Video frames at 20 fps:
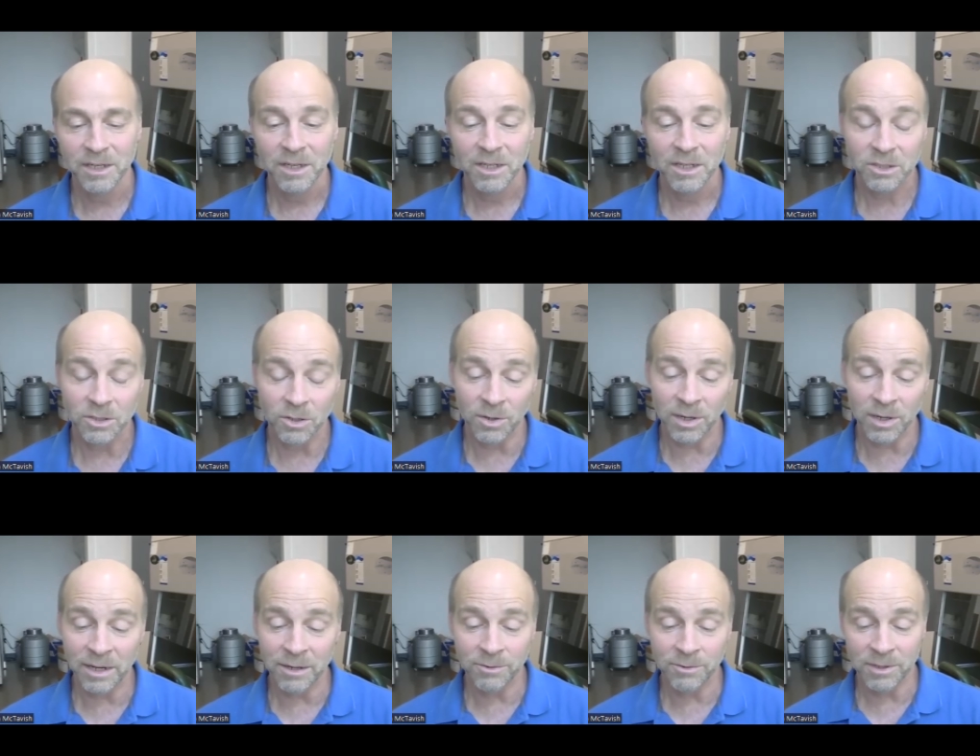So
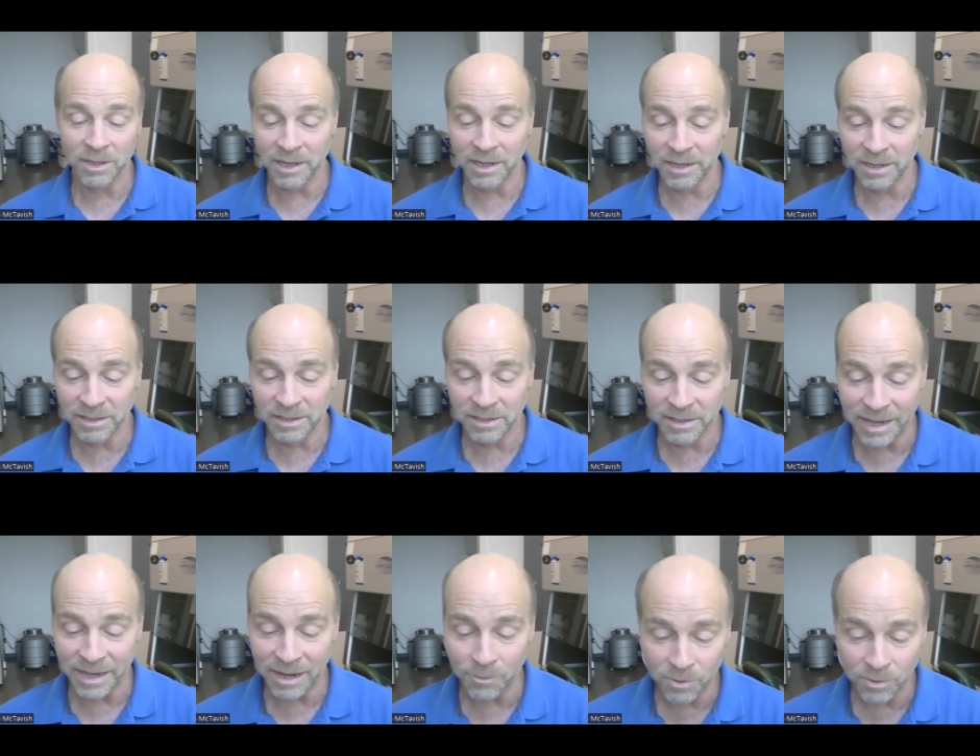I, I
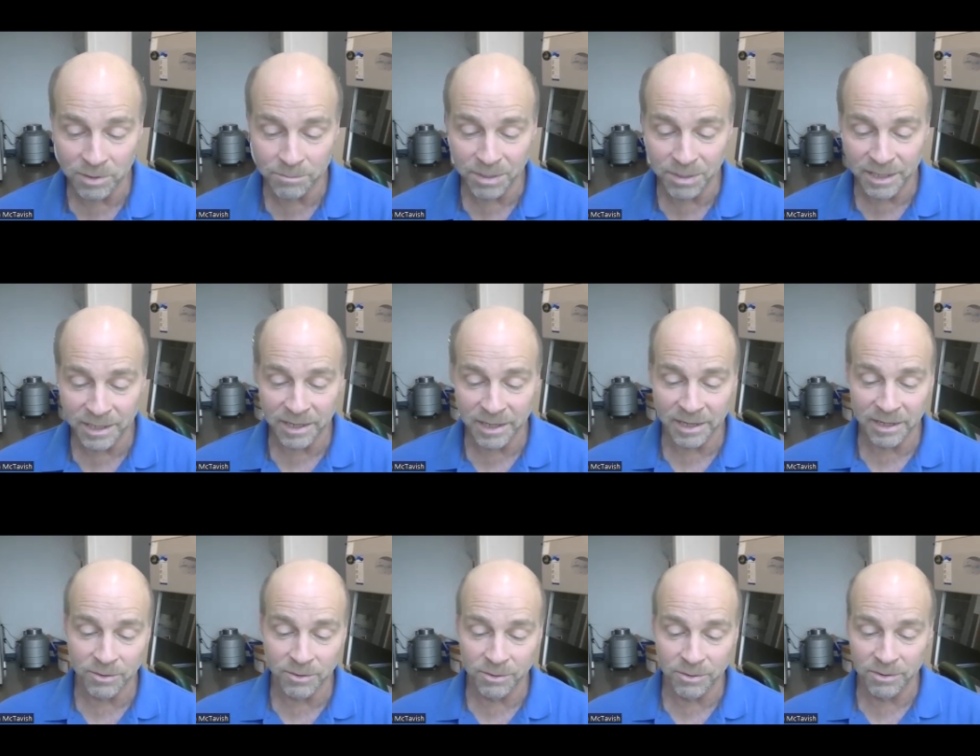that would be
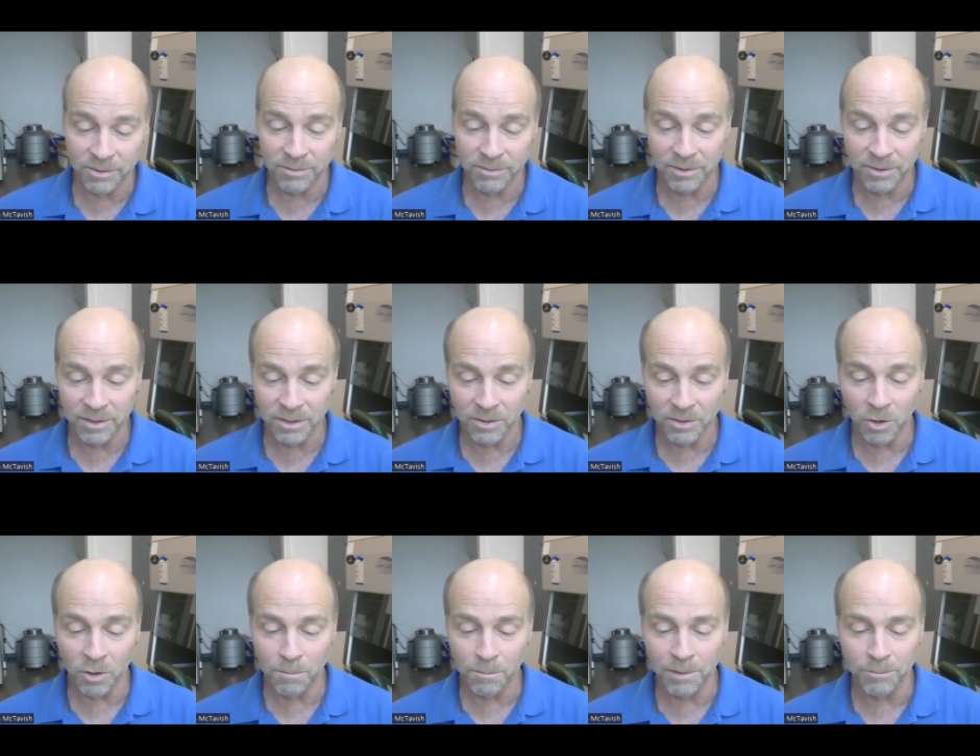a
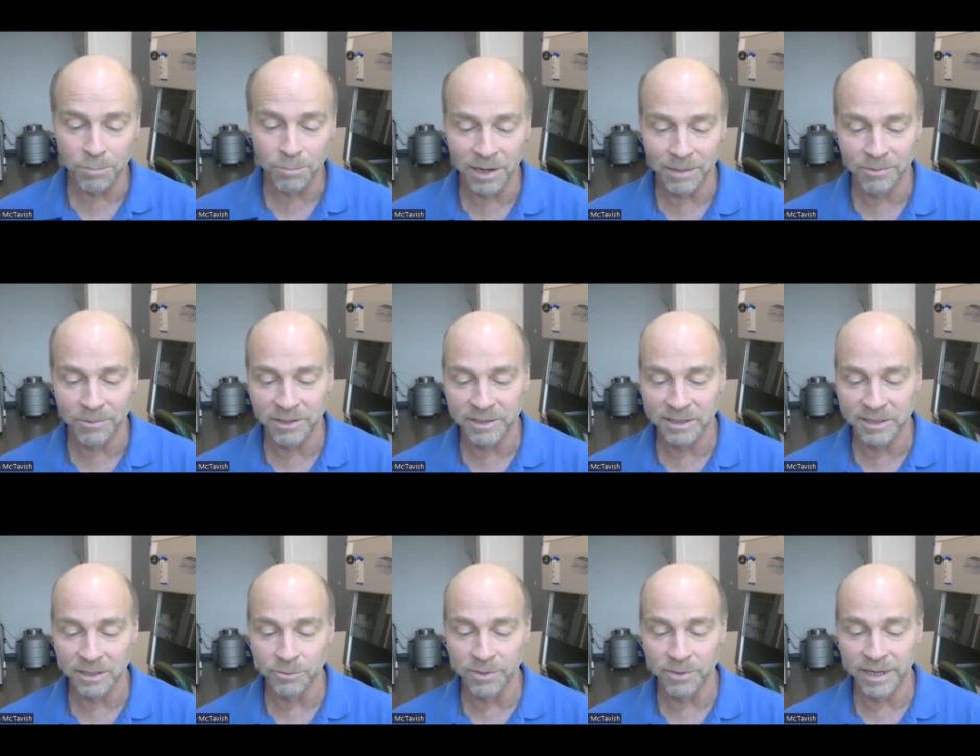open primaries
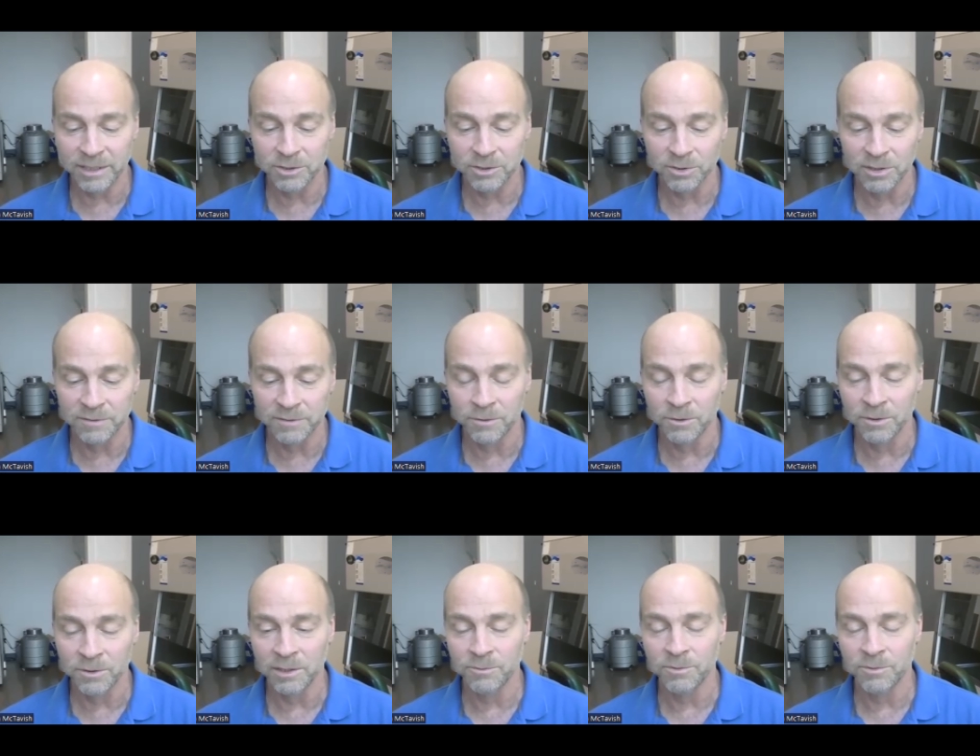and ranked choice
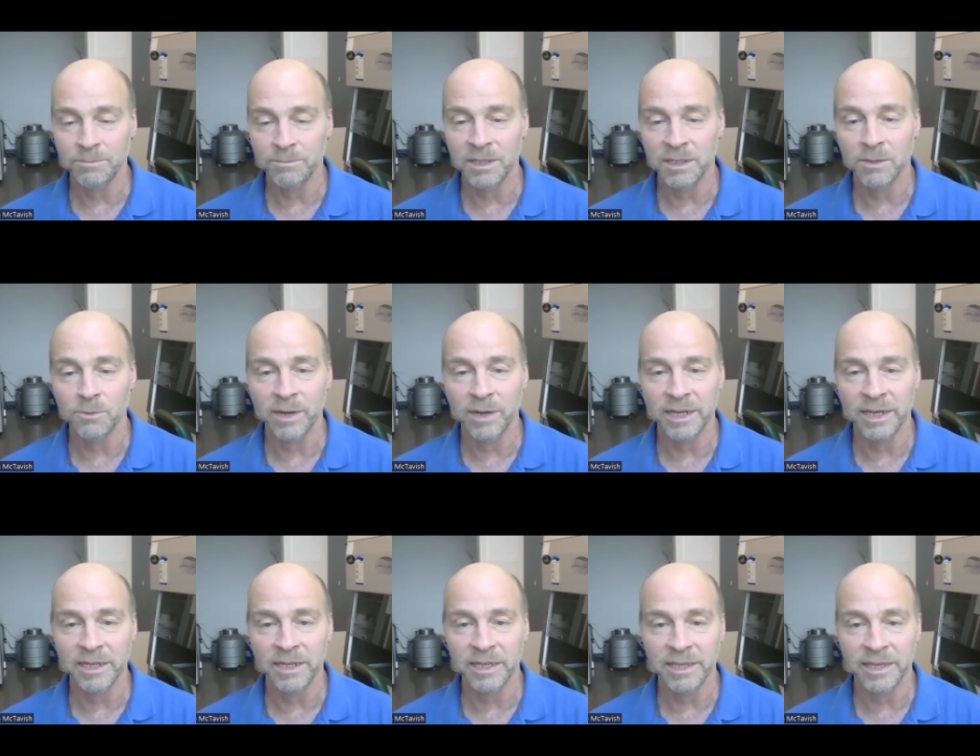voting would be a
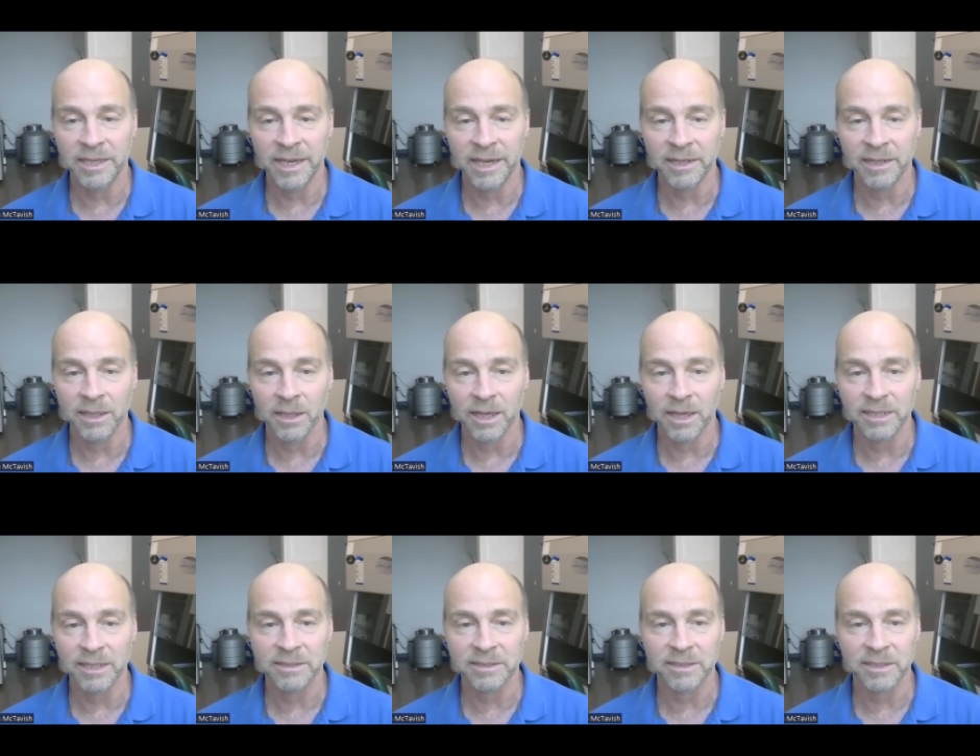way to get
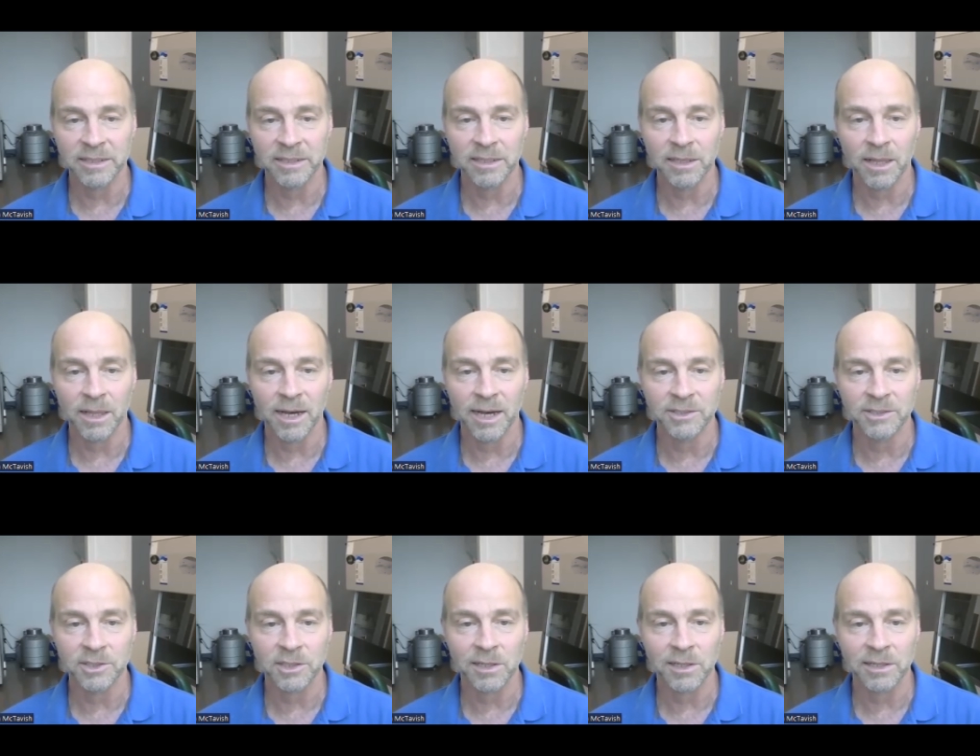less
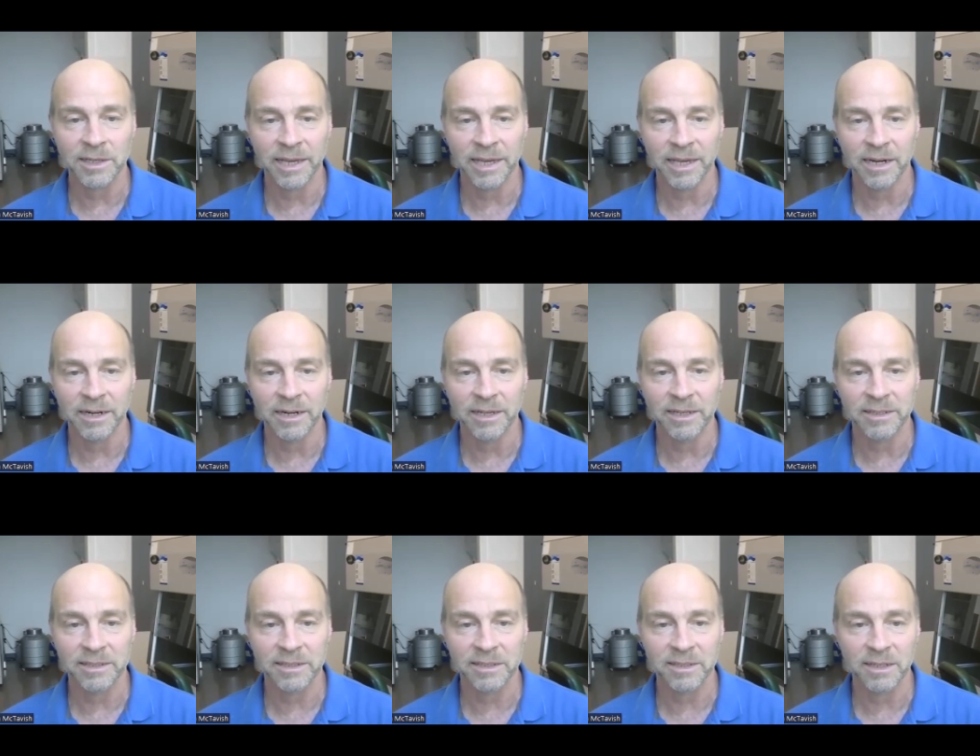ideological
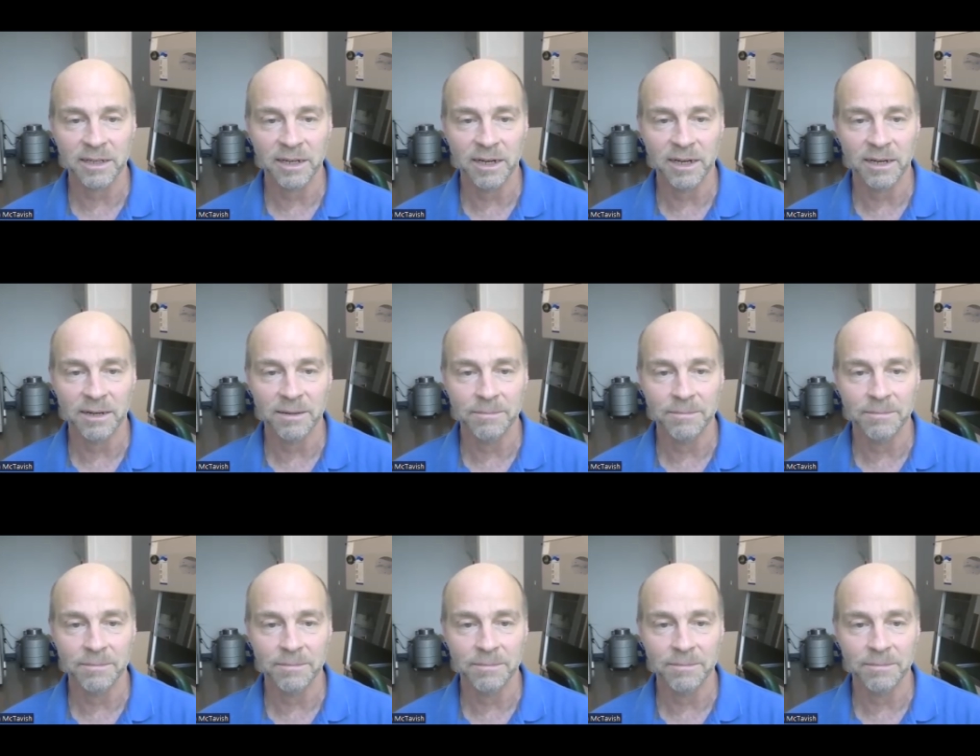candidates, um,